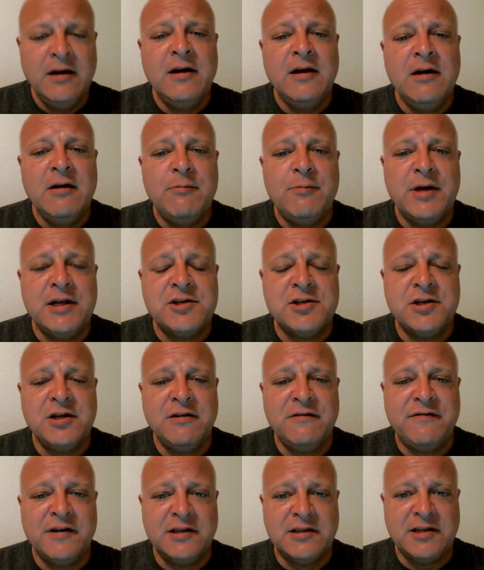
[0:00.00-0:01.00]
Pitching
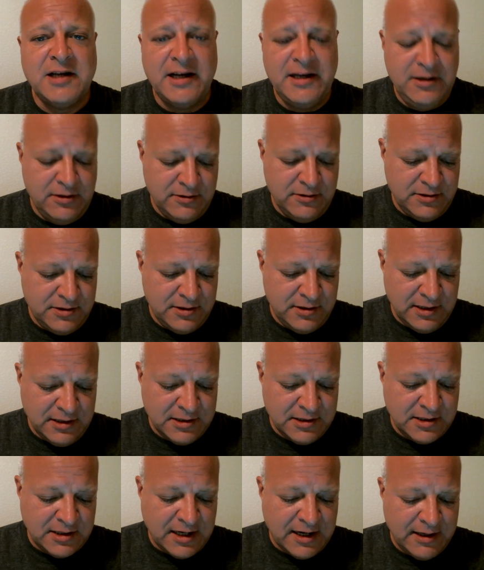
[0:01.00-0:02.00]
for the Tigers
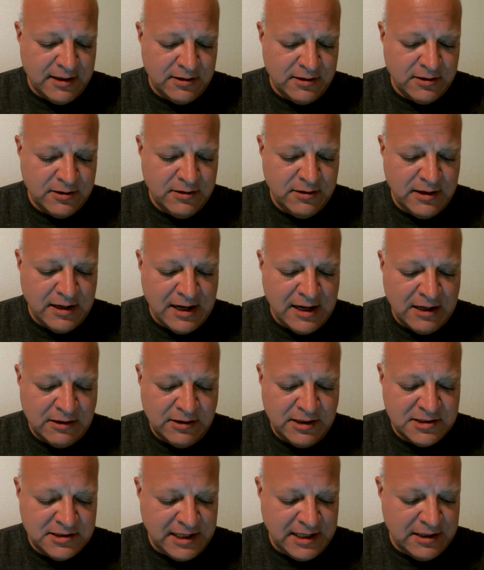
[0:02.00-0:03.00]
is Tyler
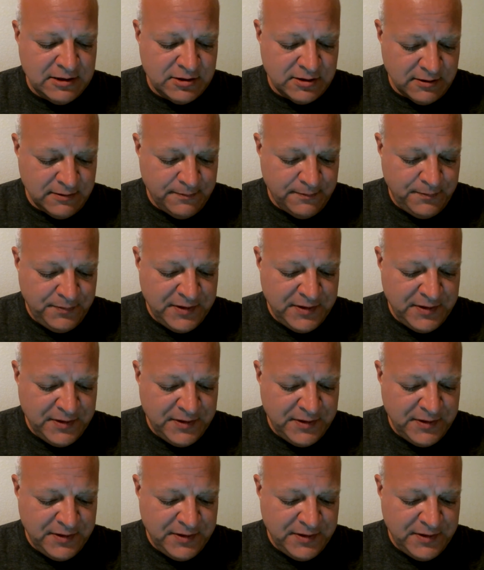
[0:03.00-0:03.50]
Alexander.